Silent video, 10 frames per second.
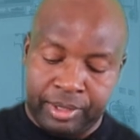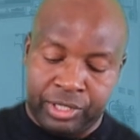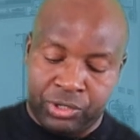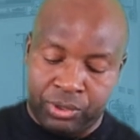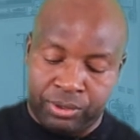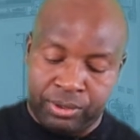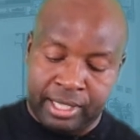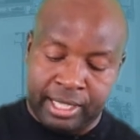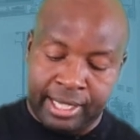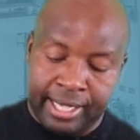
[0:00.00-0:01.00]
which shows you
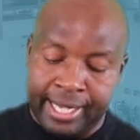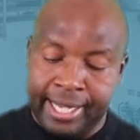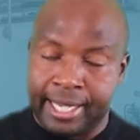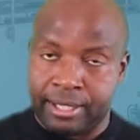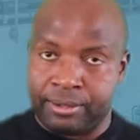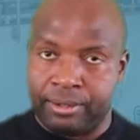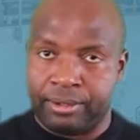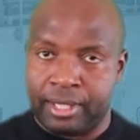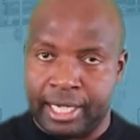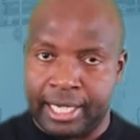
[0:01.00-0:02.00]
that the air has gone
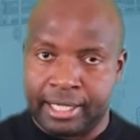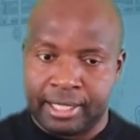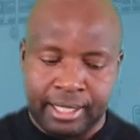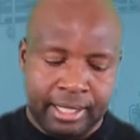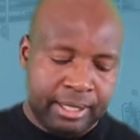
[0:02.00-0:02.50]
to the lungs,